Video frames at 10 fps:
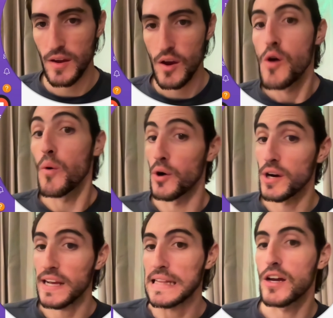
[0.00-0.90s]
Well, we're gonna
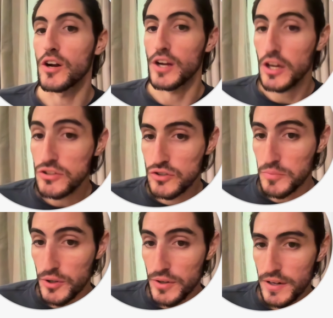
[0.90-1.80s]
click on
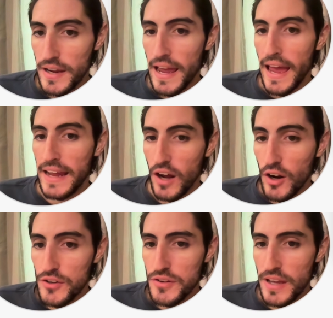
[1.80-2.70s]
customer and
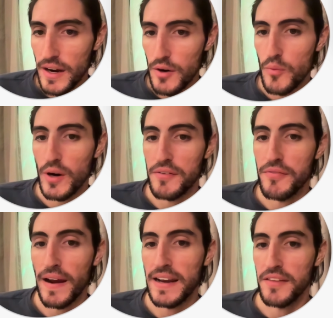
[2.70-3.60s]
under there, we're gonna
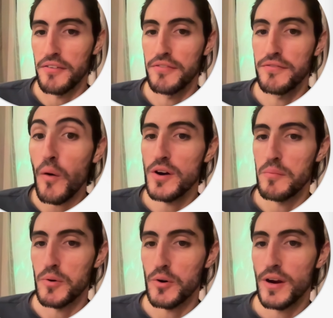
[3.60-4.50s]
find the phone
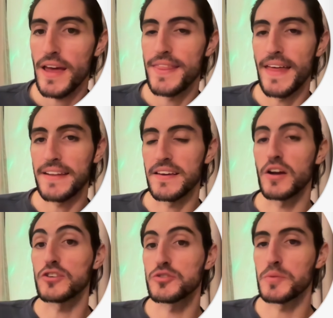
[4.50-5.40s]
number that the
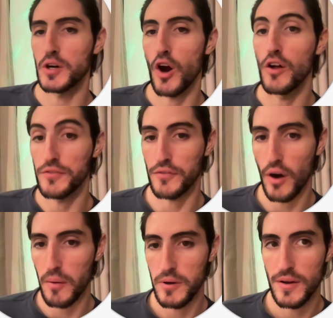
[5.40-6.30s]
customer called from.
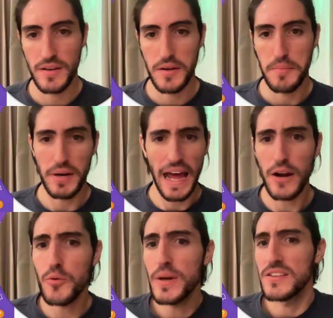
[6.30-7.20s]
But how do
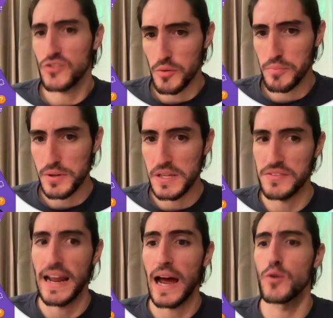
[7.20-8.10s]
we interpret this and
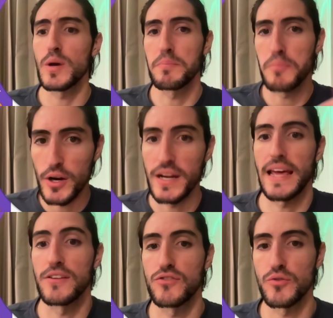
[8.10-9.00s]
how do we put it
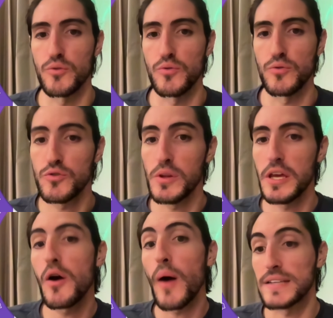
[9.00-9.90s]
into
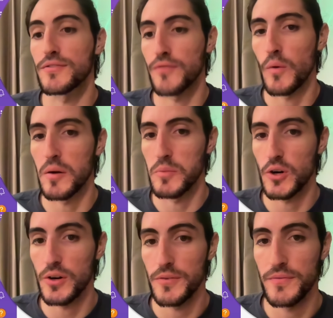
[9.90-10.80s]
Twilio as a phone number?
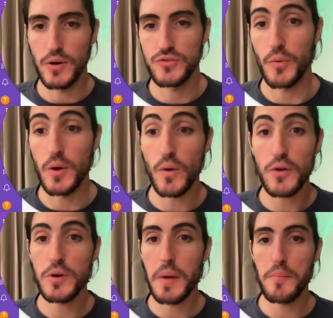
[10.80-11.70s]
So we wanna
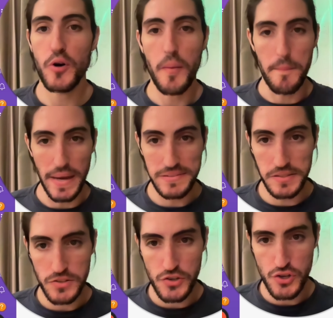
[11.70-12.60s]
remember
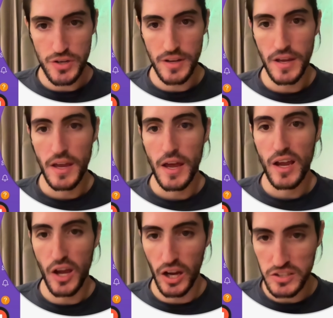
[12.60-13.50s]
message,
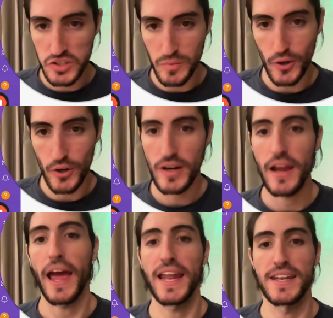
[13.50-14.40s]
customer,
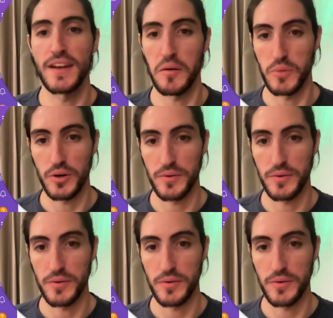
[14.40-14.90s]
and number.